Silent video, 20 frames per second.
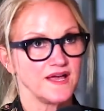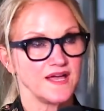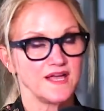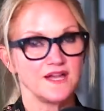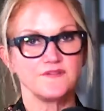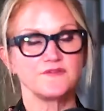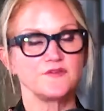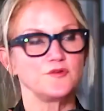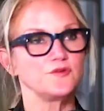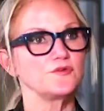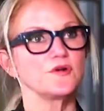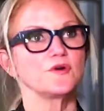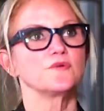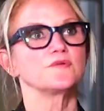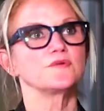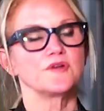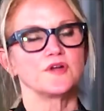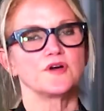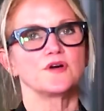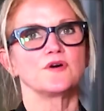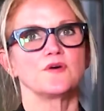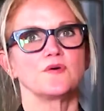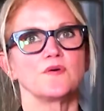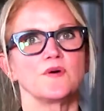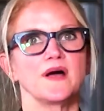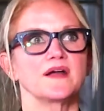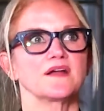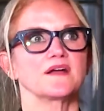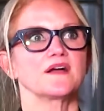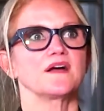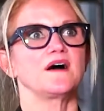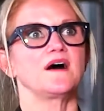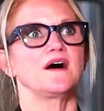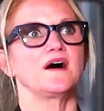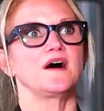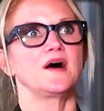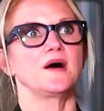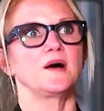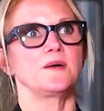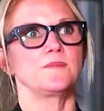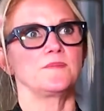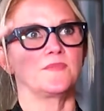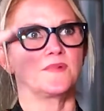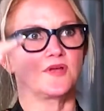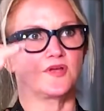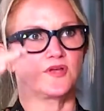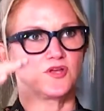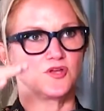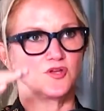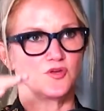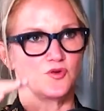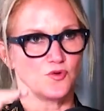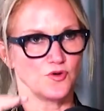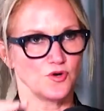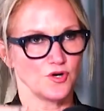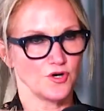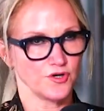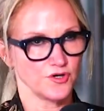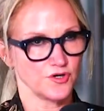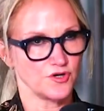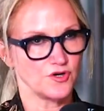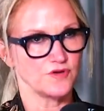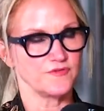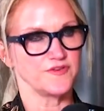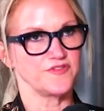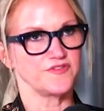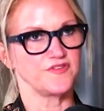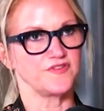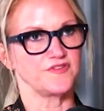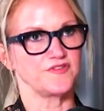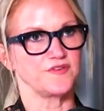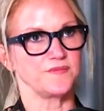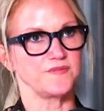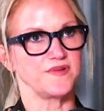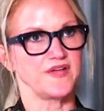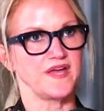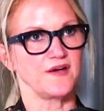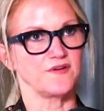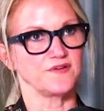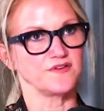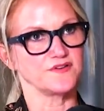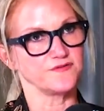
And if you don't know how to calm your nervous system down,